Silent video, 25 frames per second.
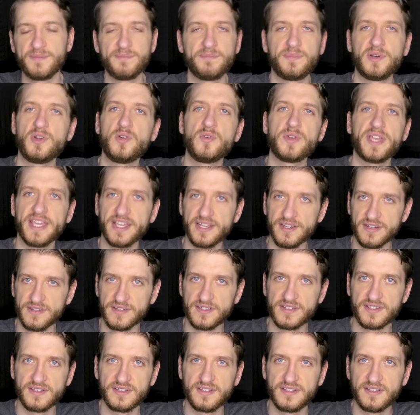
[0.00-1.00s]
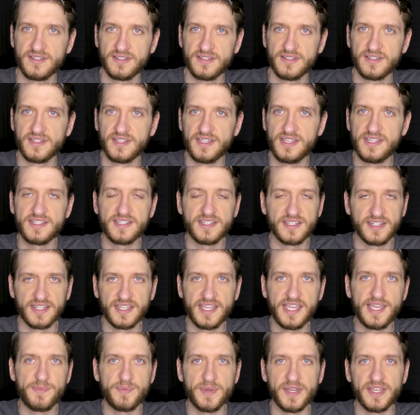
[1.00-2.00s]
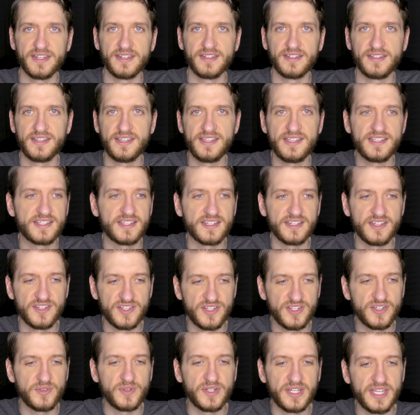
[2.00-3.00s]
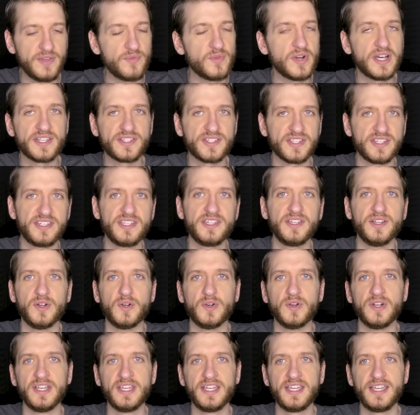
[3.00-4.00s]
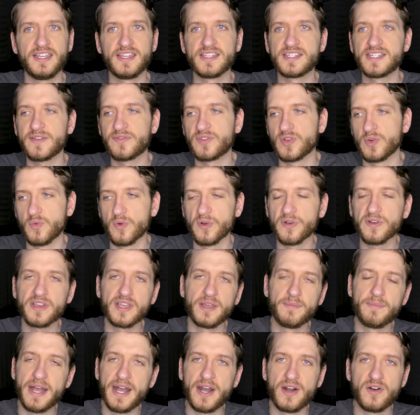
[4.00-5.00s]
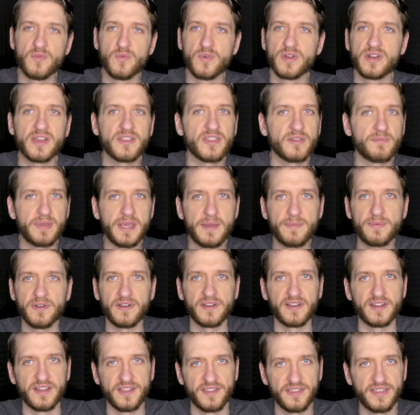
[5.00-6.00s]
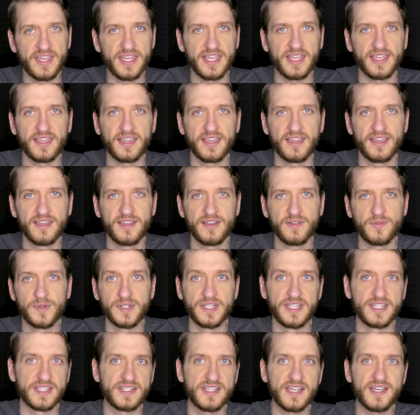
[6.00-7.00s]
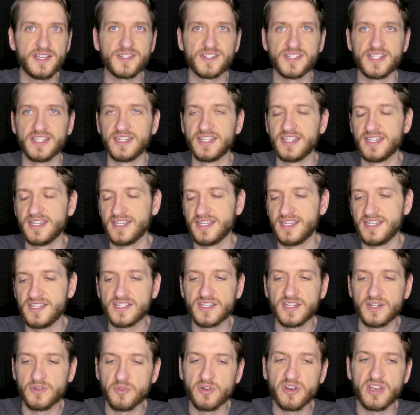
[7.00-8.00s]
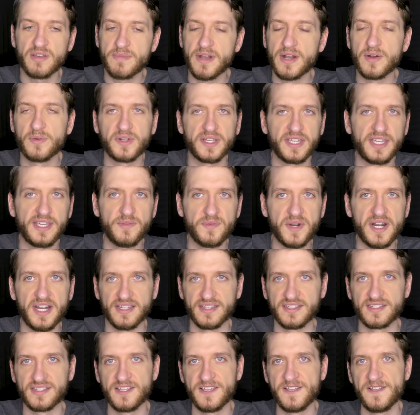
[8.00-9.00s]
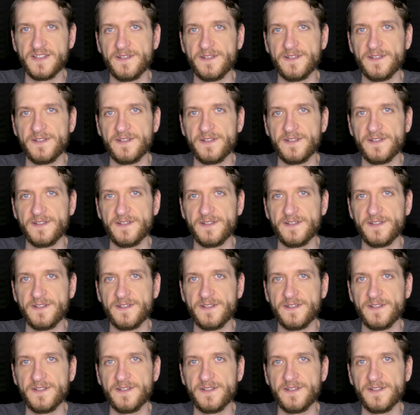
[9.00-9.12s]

but who cares? He's going to keep it. He's going to do what he wants to do. He doesn't have to worry about what other people are going to think when he sells it. He's going to worry about what he wants.